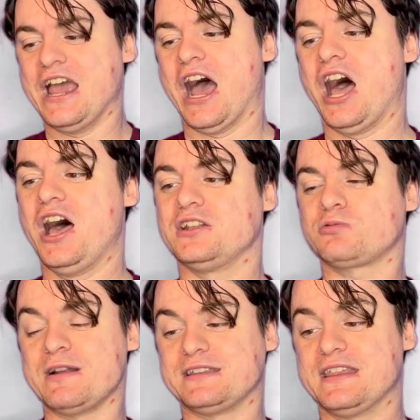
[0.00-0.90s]

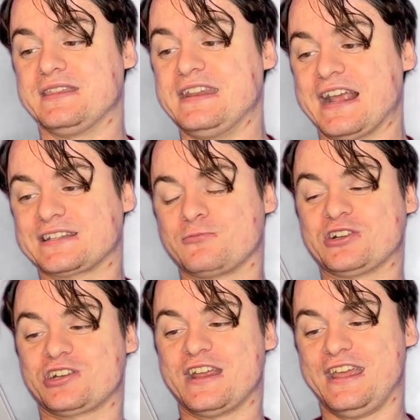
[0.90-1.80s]
The next
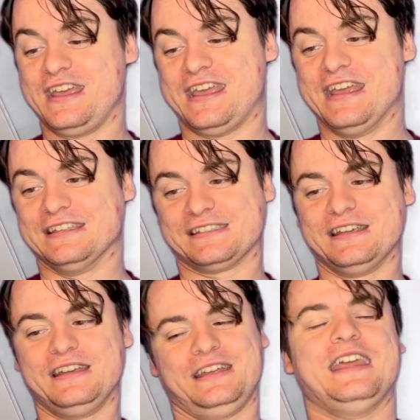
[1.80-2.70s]
question here is
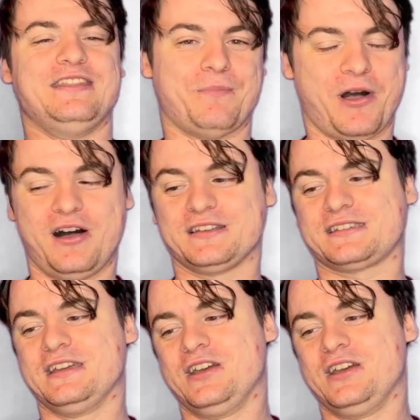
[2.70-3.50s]
in the past.